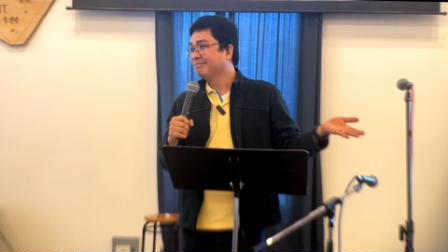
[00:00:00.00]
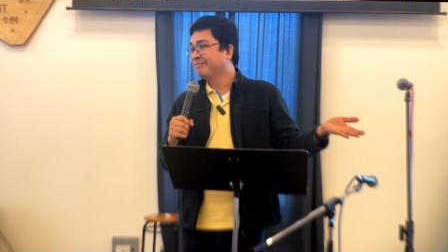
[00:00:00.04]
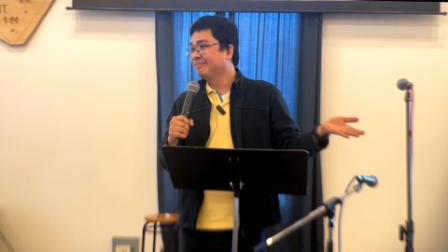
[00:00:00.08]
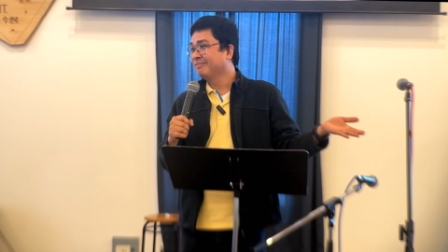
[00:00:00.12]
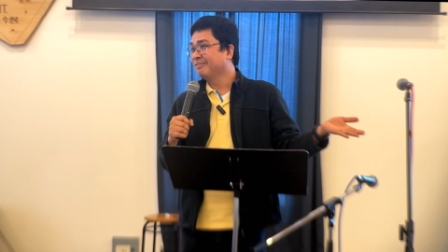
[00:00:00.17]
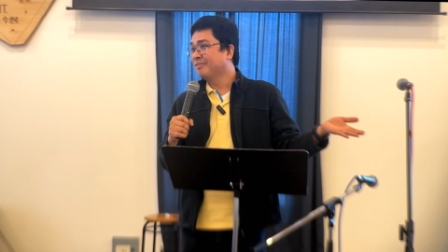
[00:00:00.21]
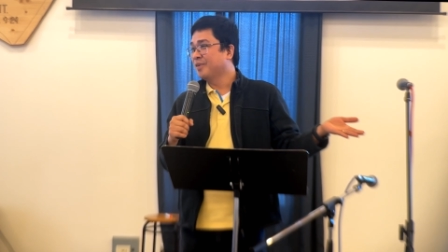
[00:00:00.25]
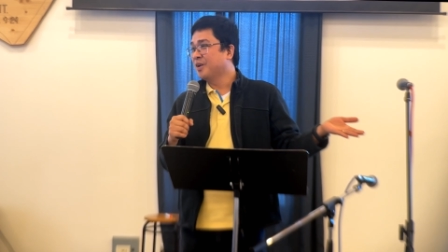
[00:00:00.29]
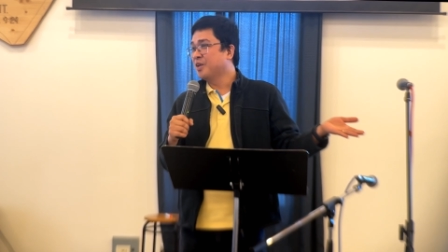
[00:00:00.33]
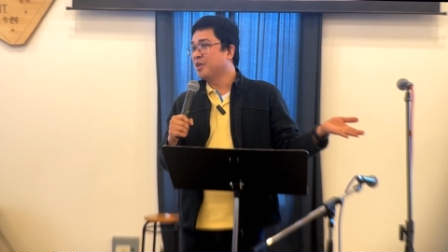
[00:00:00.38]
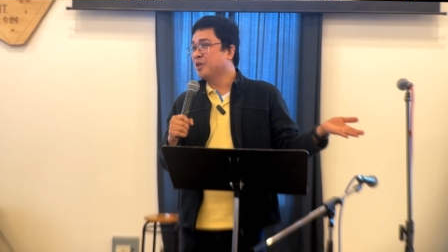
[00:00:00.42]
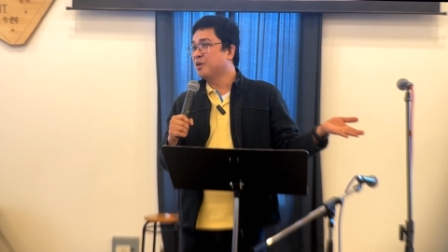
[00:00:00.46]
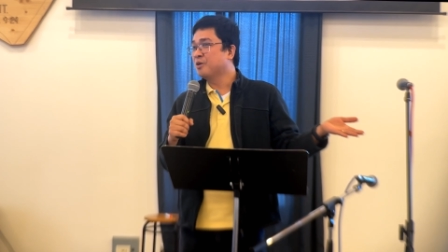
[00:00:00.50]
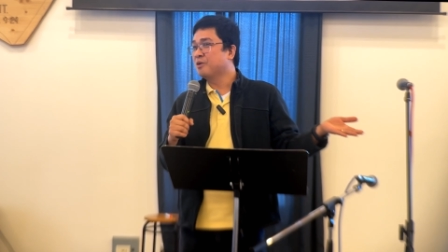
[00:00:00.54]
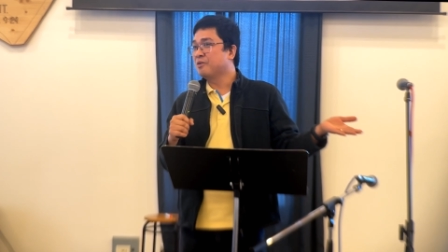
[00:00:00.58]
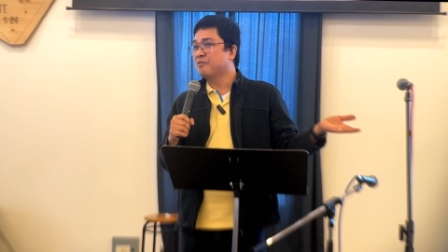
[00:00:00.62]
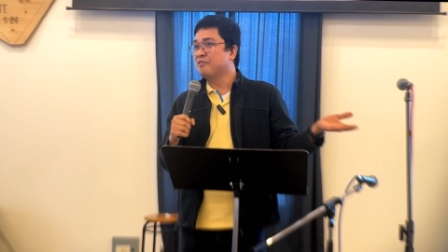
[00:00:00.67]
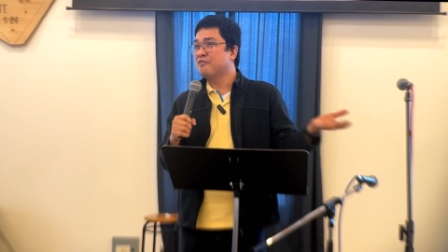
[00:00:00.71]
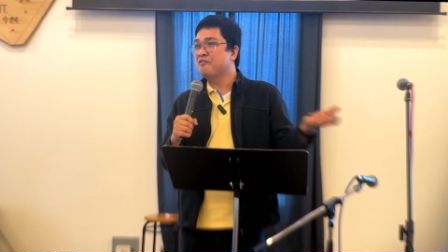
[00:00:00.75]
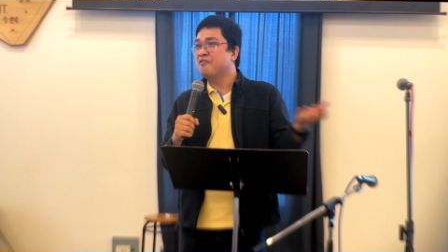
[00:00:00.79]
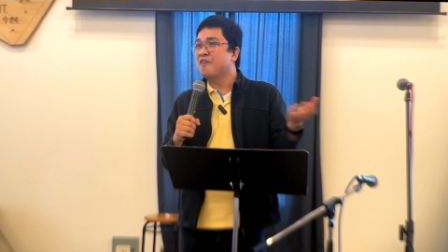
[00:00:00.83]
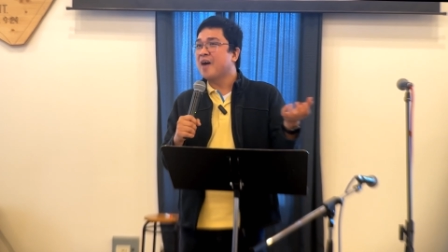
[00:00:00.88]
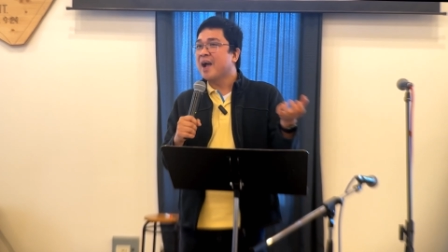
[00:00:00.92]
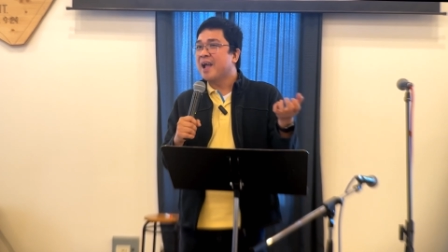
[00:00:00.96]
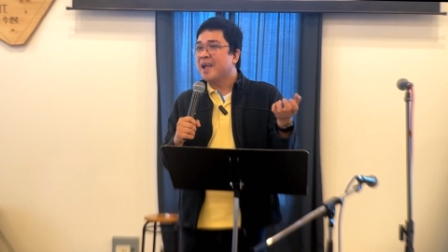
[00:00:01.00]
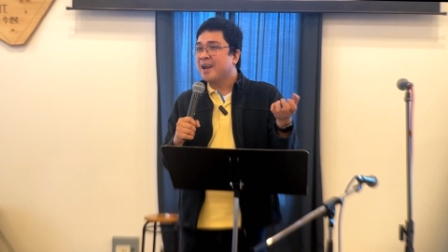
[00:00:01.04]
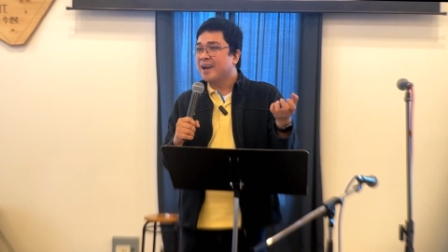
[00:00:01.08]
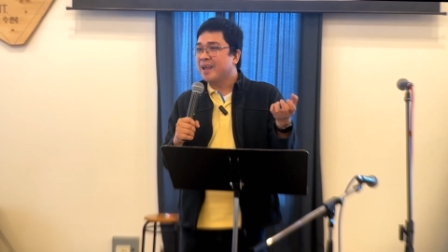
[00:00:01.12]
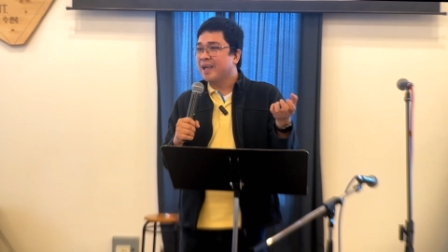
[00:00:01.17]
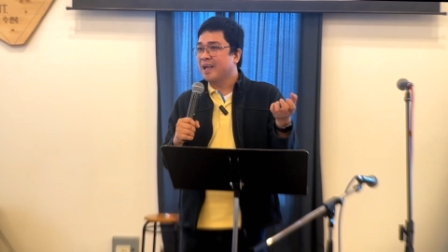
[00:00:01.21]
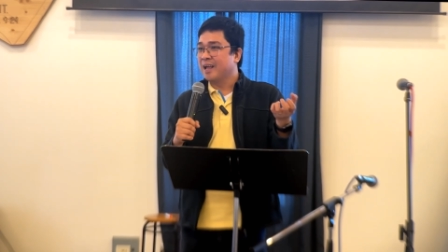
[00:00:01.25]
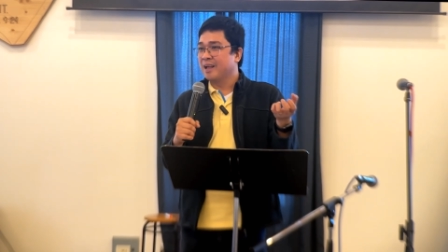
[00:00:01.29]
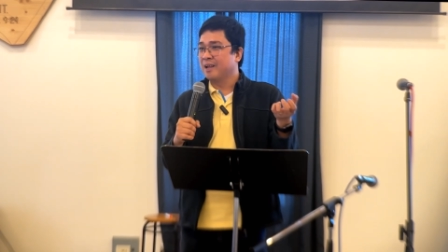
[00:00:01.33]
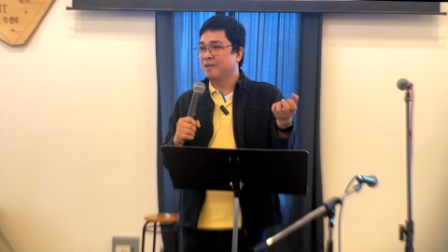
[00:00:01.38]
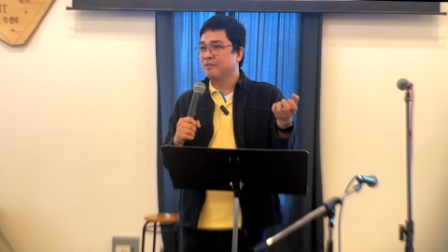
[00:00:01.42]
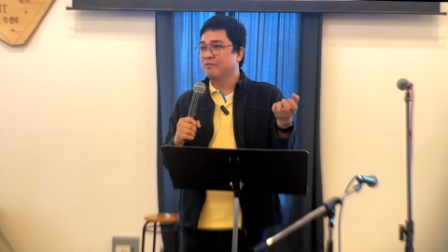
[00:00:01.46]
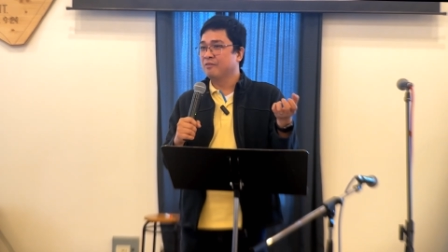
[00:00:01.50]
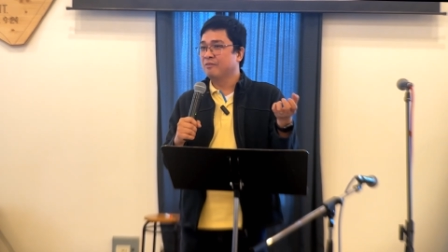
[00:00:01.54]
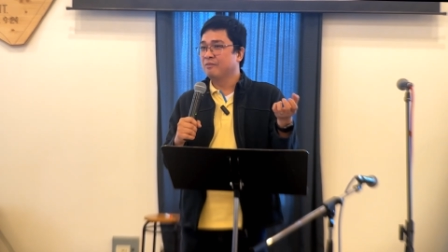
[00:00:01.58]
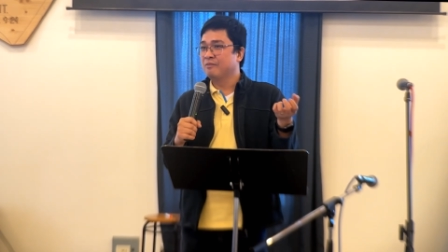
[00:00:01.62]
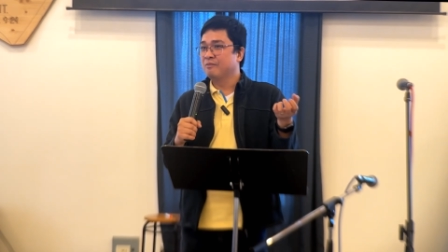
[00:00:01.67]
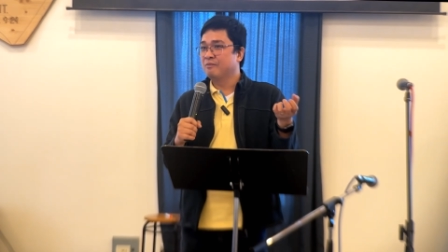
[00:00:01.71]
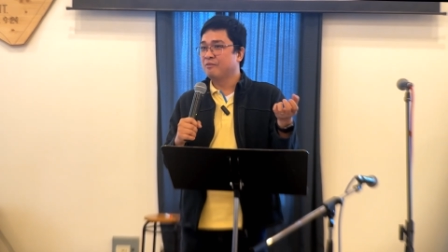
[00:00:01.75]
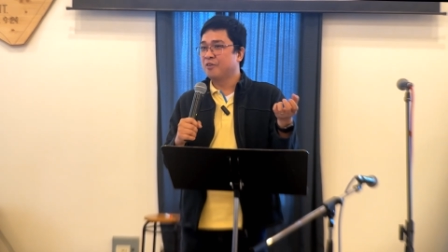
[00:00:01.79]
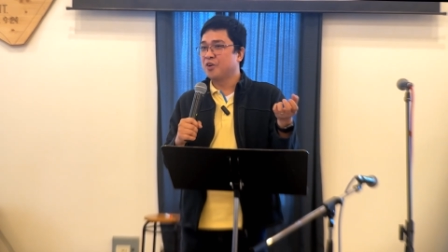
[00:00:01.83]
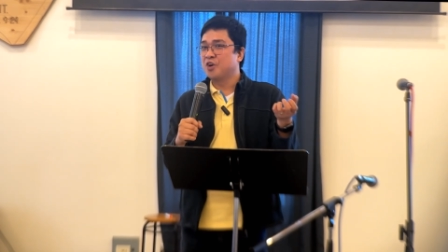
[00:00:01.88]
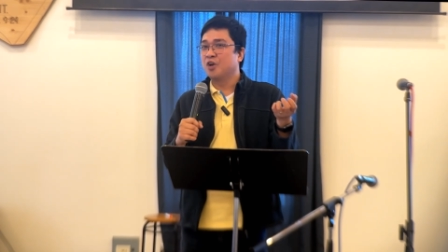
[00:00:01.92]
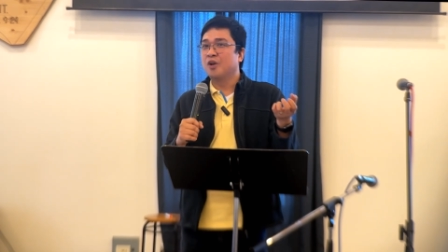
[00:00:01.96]
when you're fighting
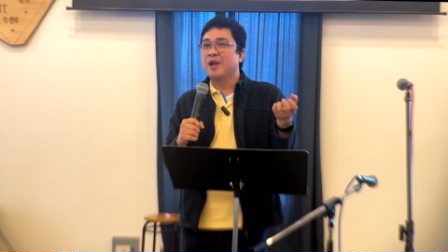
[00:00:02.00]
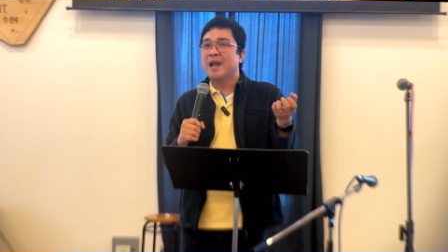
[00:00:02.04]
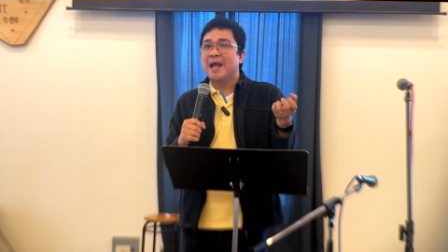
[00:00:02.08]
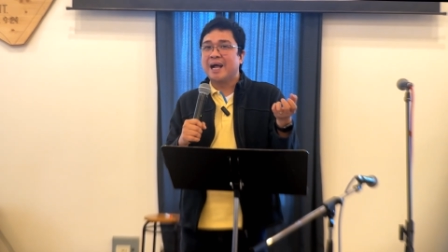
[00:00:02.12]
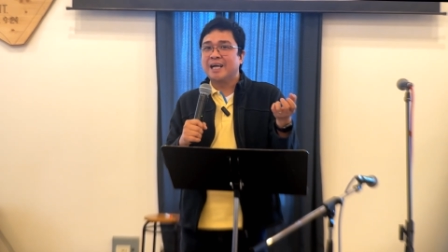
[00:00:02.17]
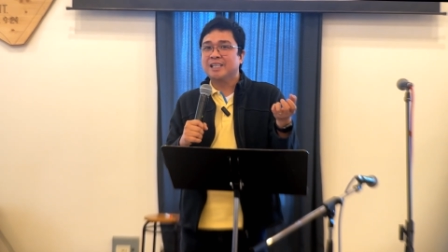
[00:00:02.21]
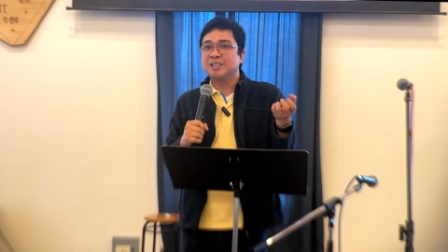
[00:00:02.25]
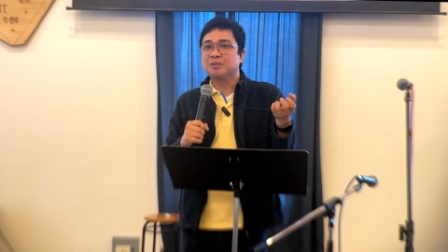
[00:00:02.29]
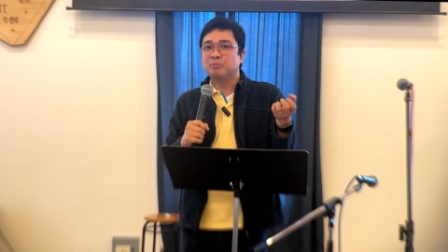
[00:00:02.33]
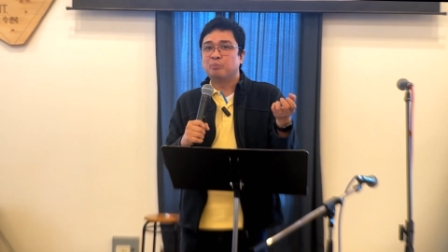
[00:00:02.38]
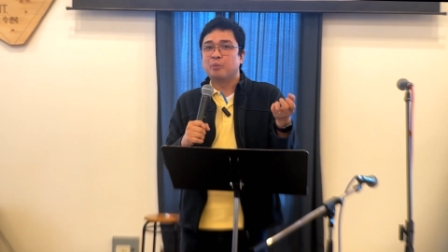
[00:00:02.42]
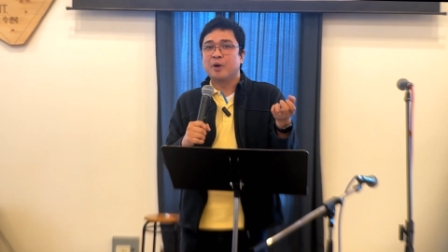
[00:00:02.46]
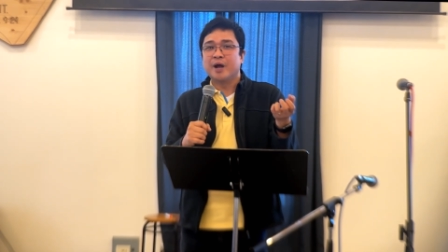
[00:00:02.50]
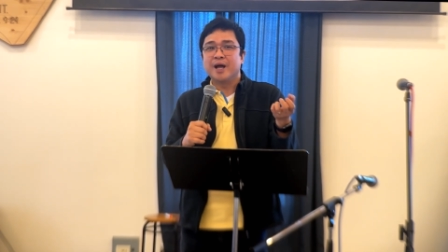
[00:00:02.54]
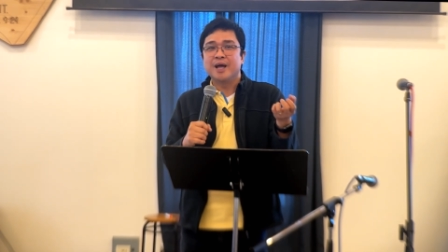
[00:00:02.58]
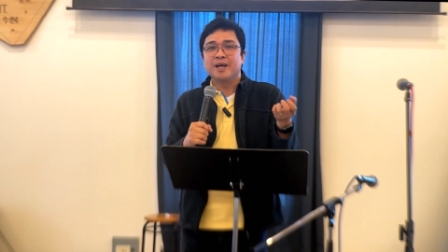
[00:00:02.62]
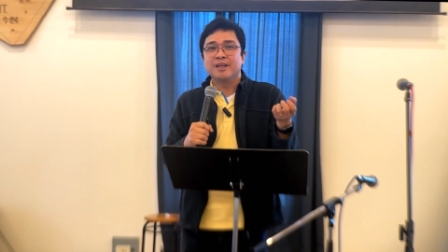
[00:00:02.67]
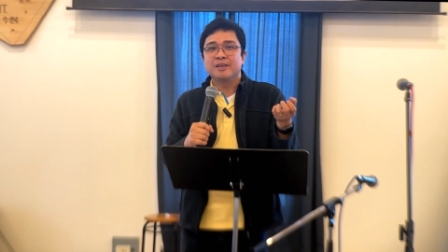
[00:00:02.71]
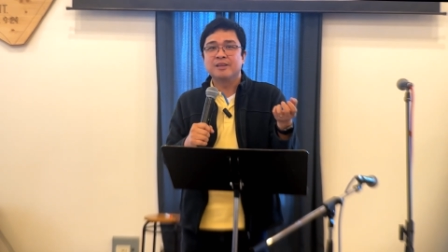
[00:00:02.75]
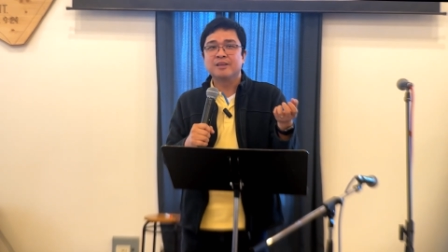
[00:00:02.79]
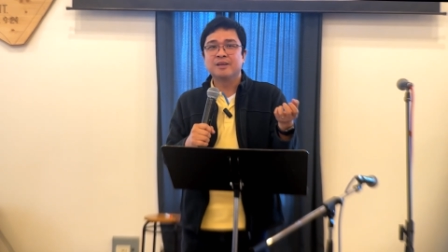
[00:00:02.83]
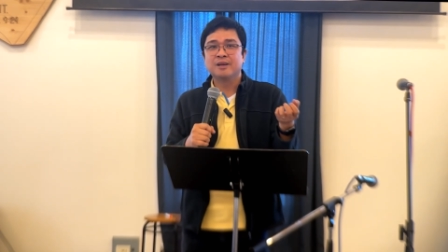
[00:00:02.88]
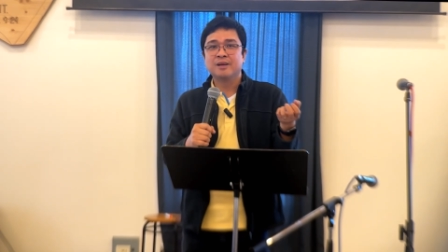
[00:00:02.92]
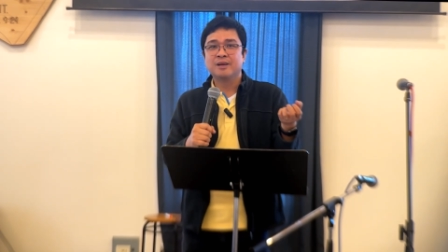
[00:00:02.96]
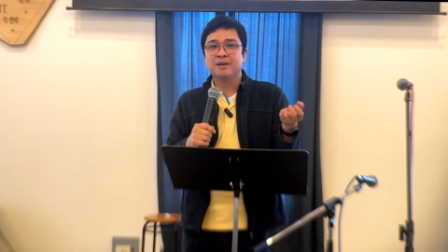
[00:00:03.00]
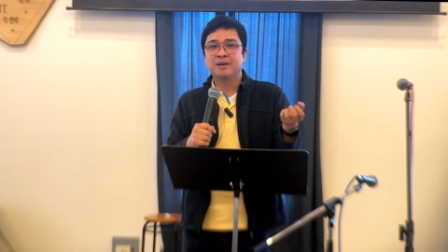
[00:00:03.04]
for your last breath.